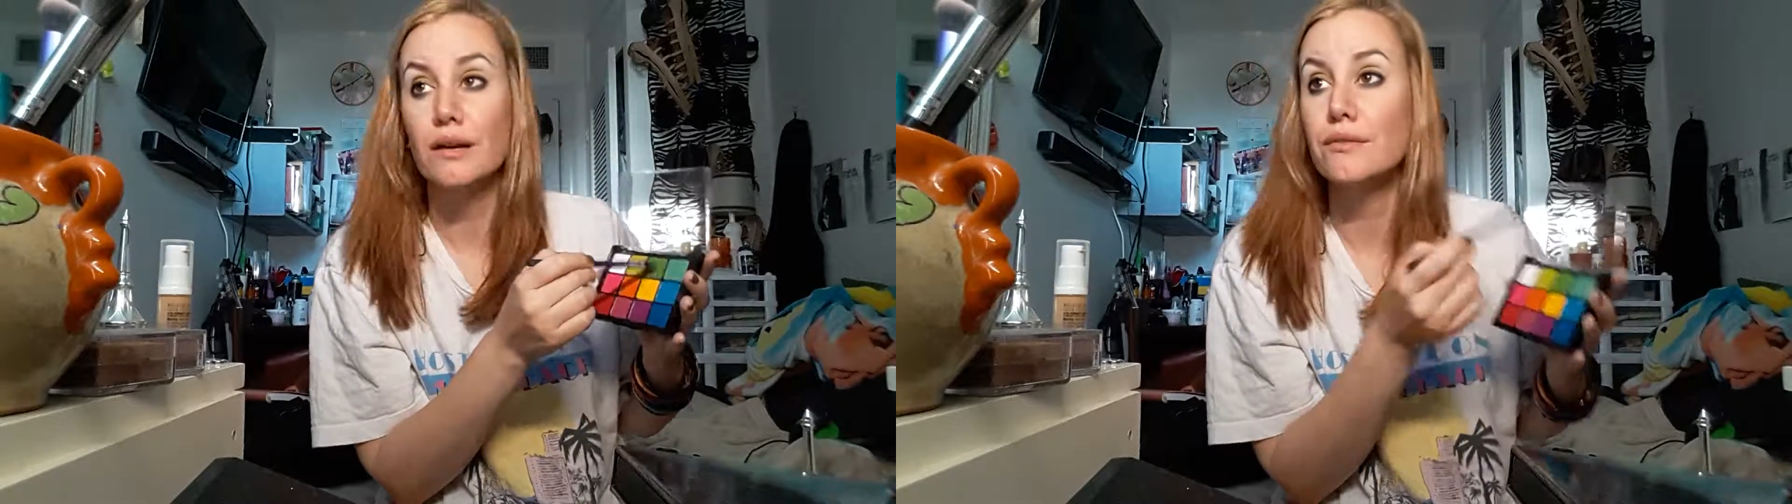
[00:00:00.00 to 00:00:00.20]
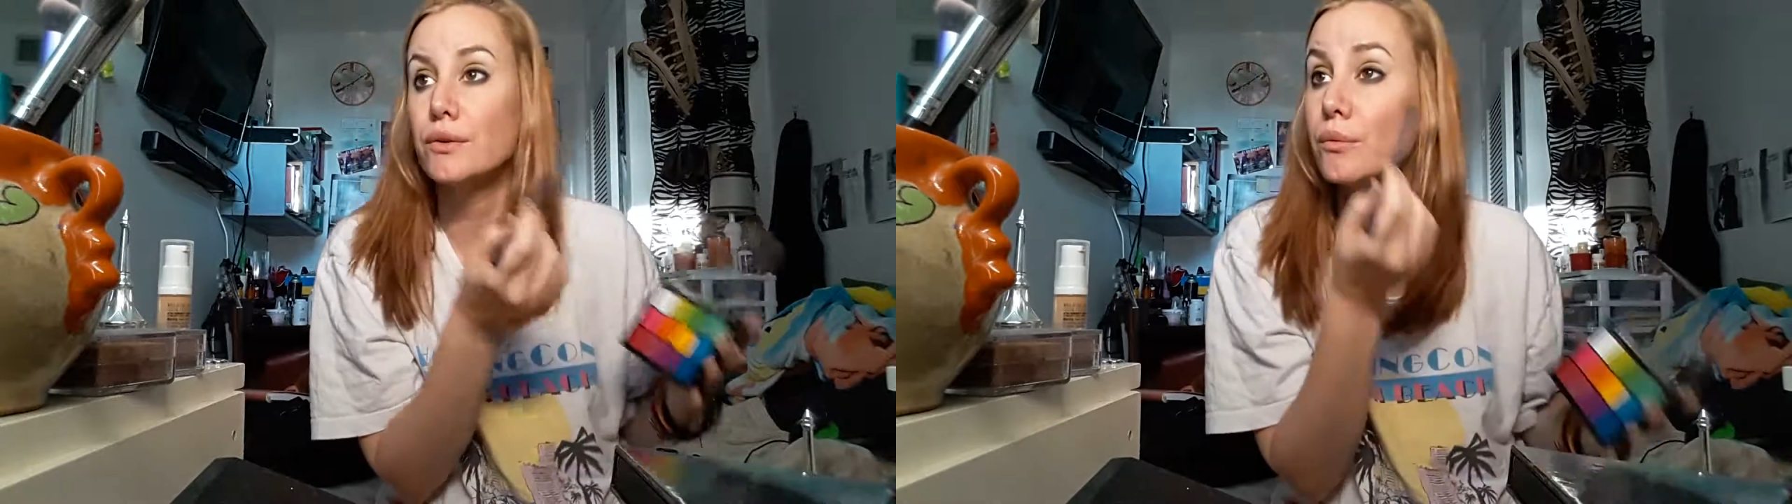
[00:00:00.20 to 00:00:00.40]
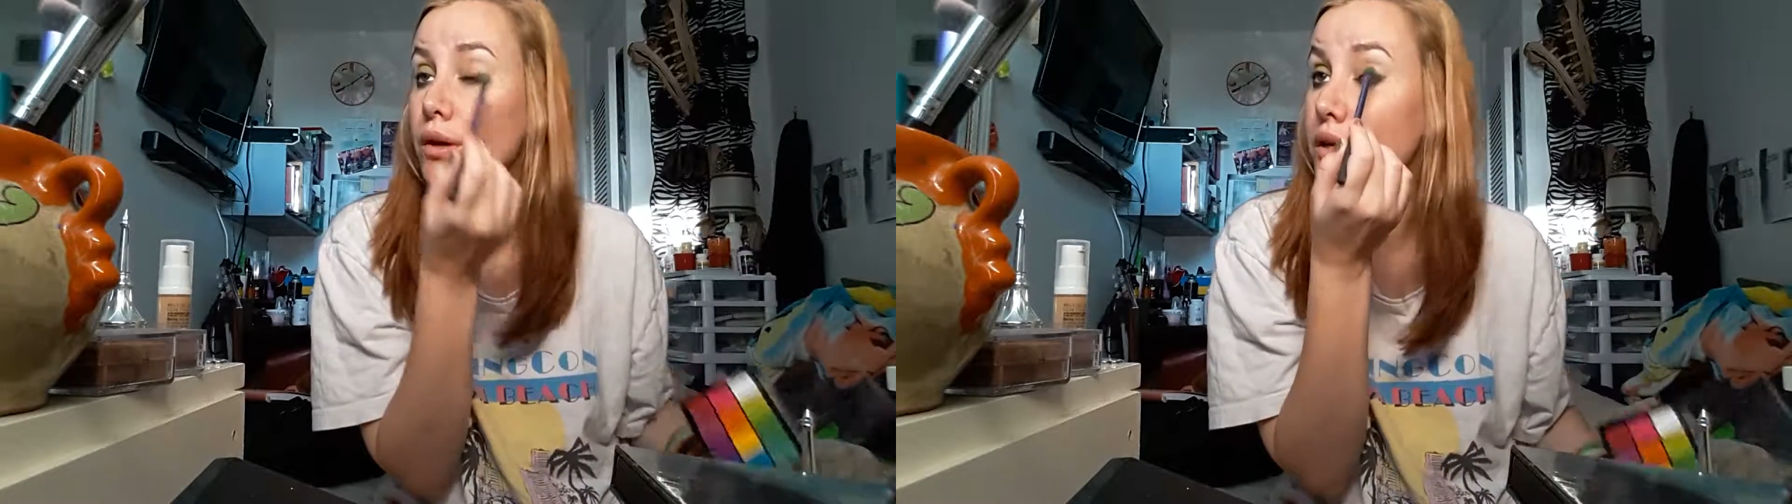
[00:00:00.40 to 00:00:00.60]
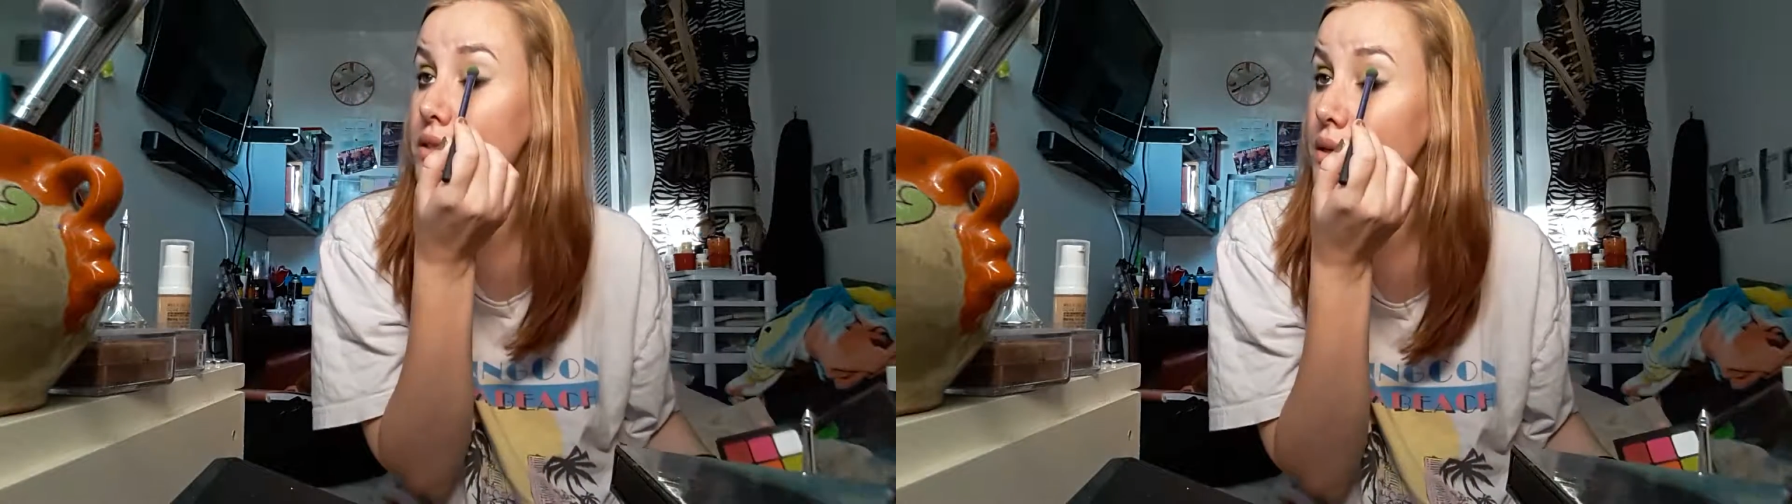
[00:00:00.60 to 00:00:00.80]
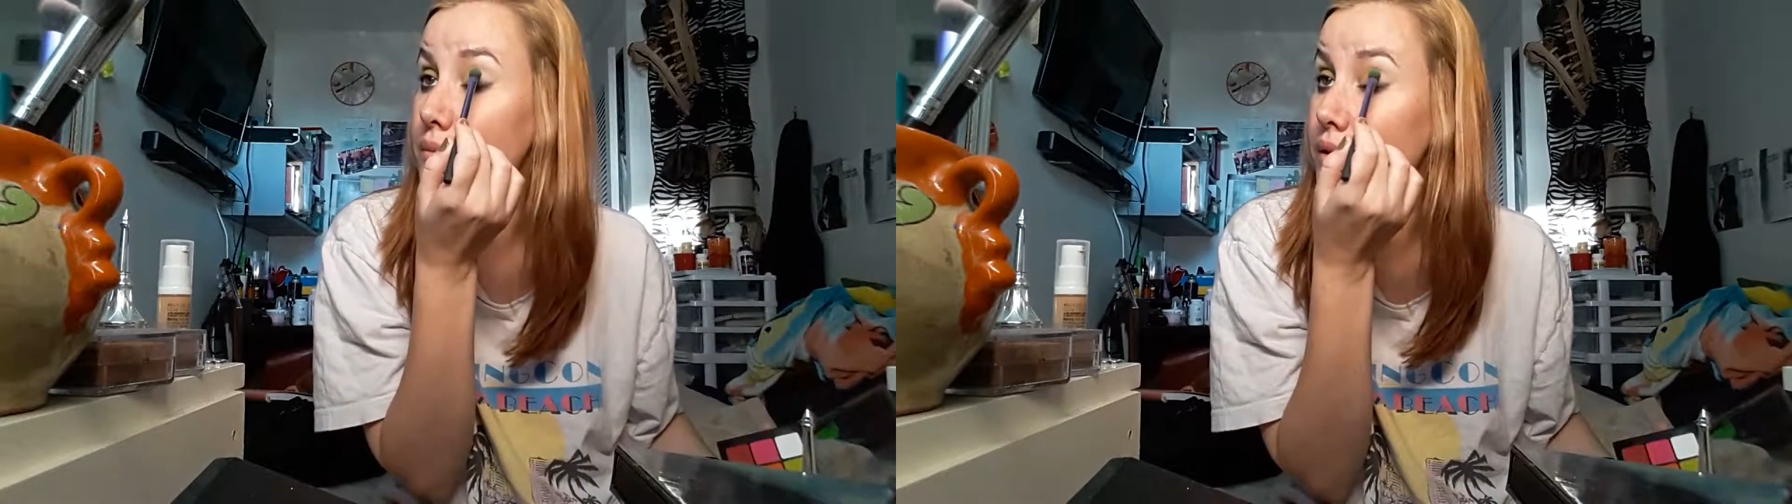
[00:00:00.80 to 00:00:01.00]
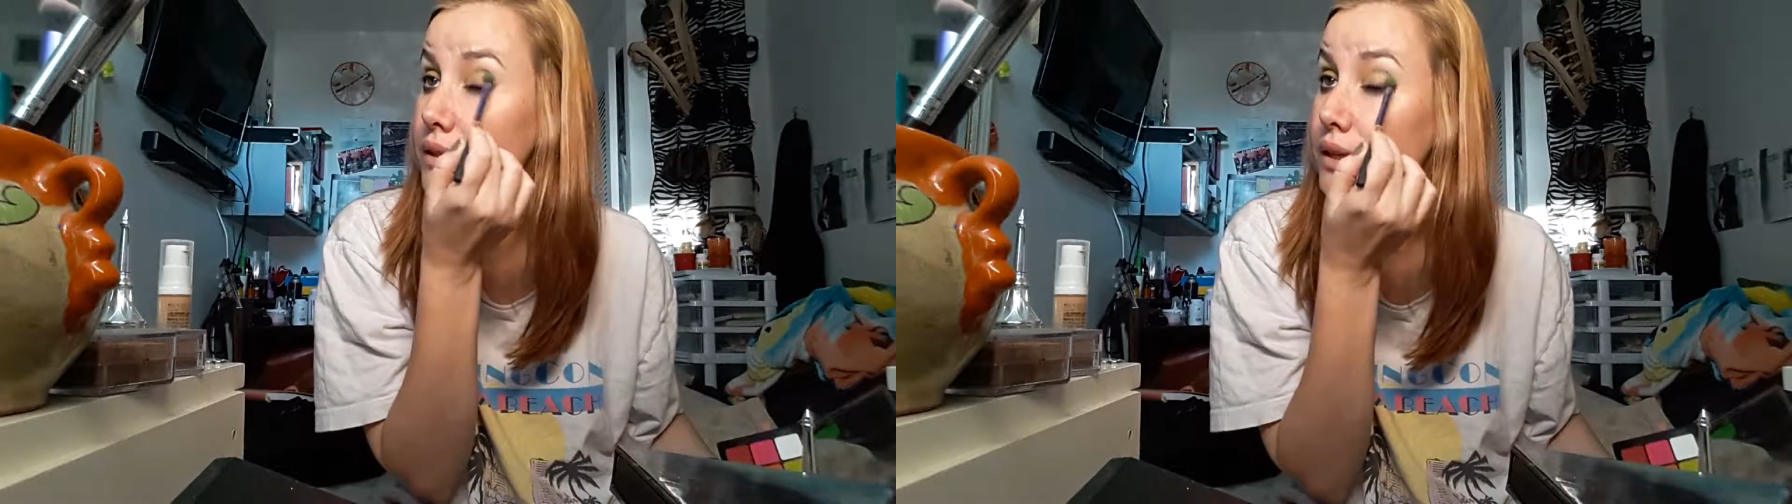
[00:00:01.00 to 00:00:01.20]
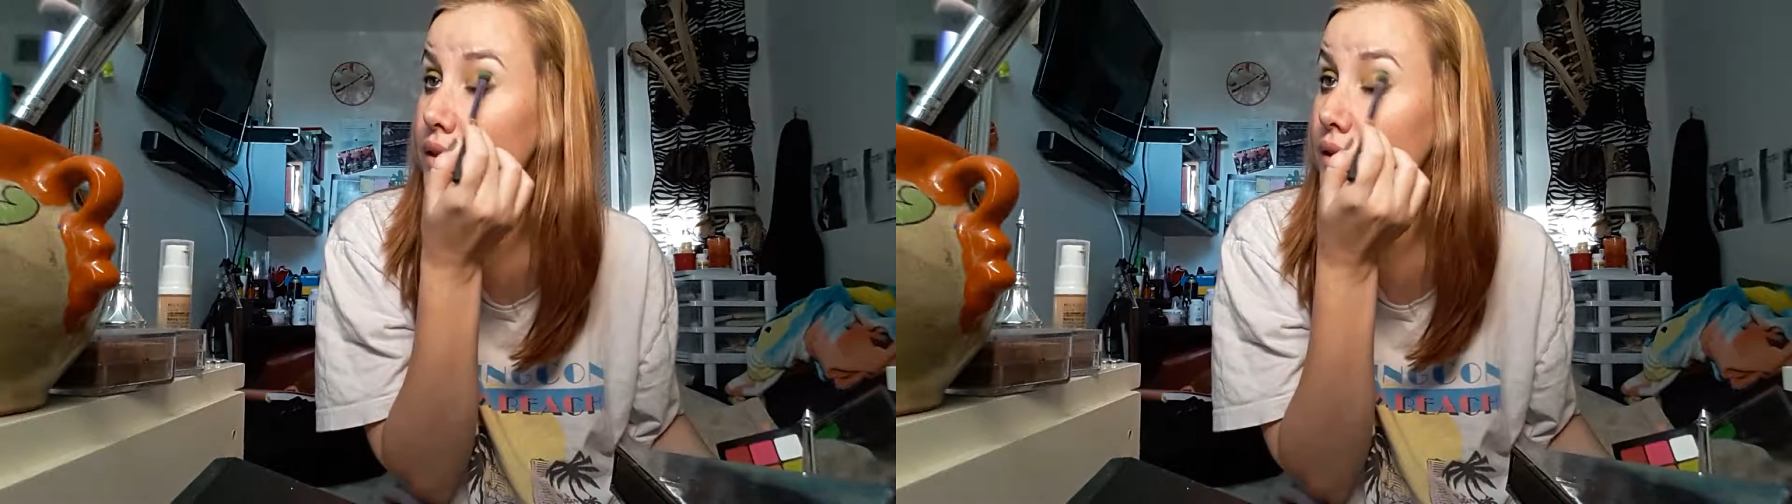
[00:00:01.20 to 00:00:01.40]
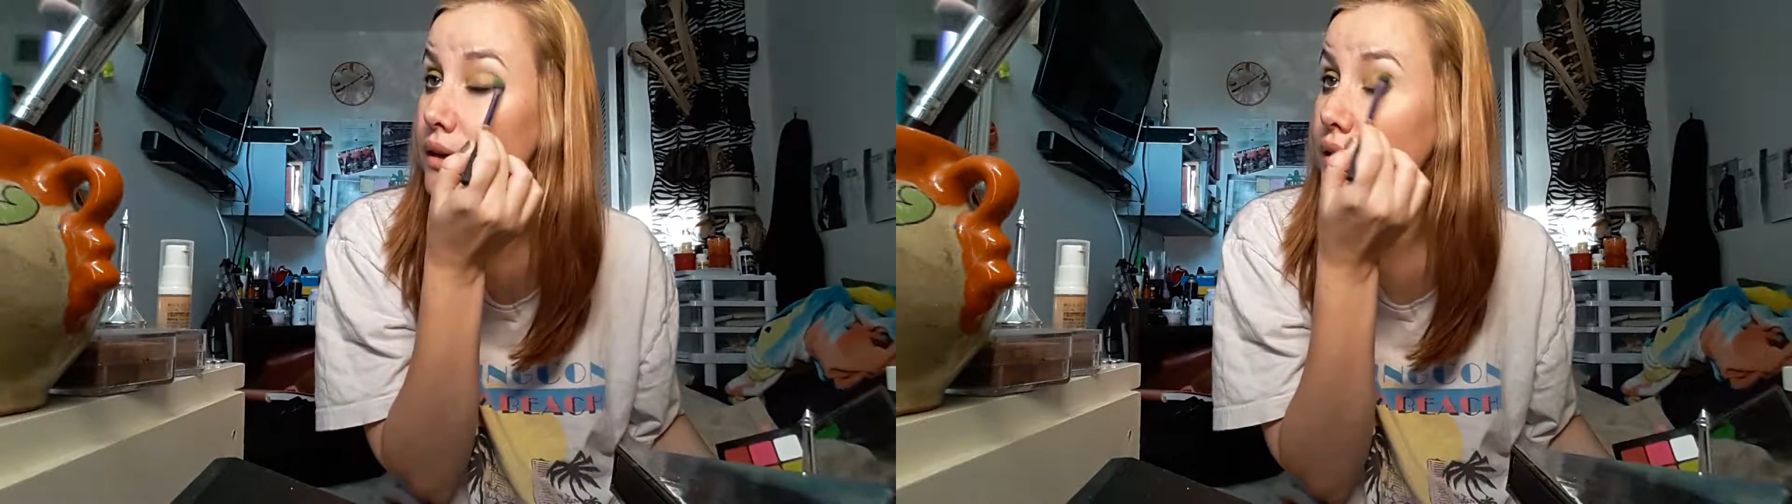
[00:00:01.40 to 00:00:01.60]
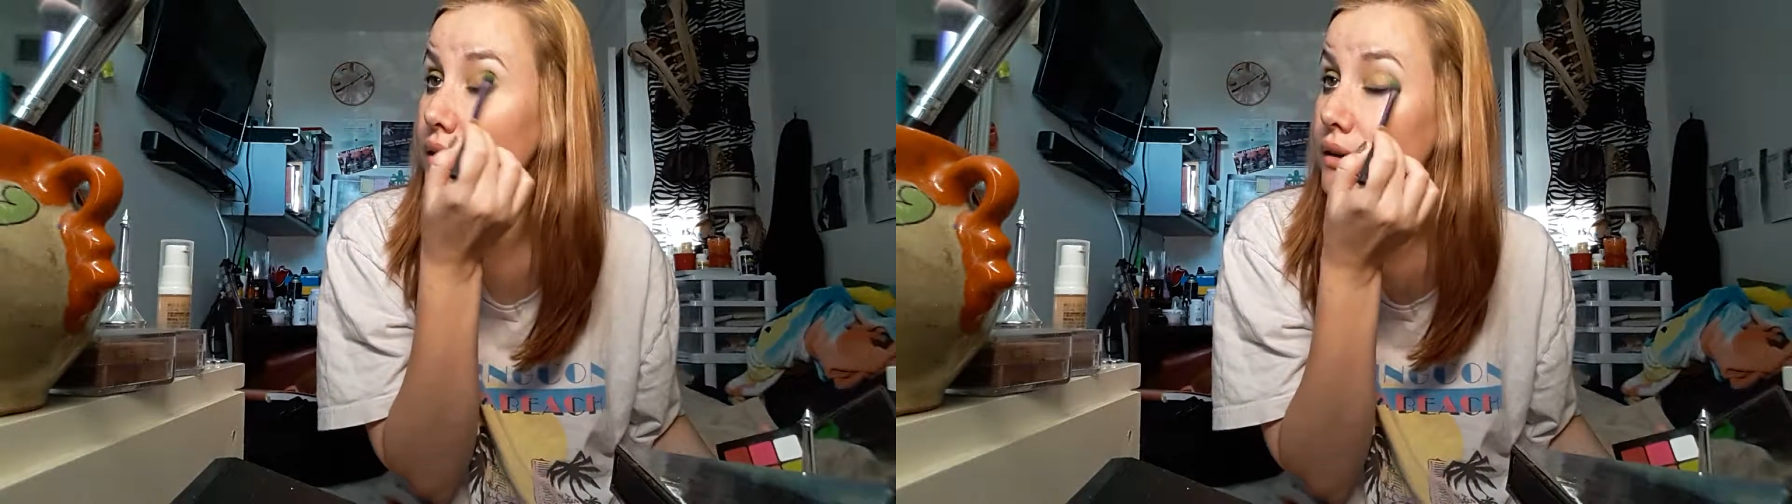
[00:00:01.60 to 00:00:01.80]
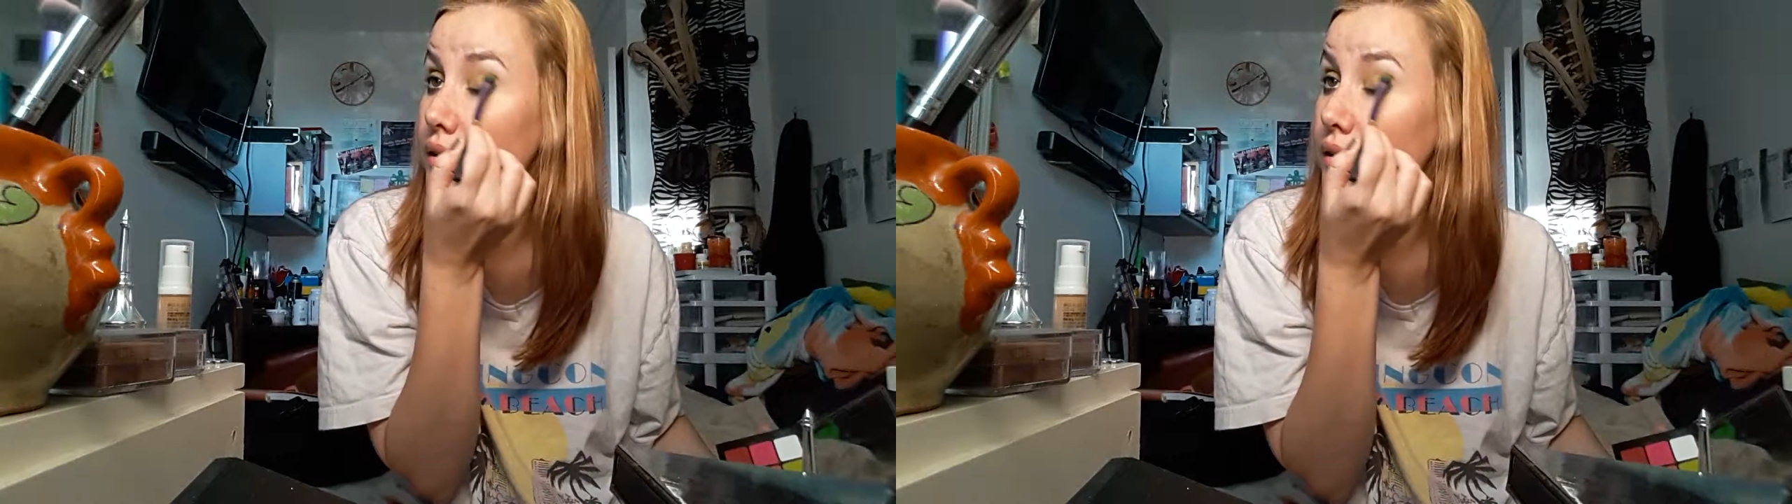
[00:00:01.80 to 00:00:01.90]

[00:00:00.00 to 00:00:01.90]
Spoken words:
If you wanted something that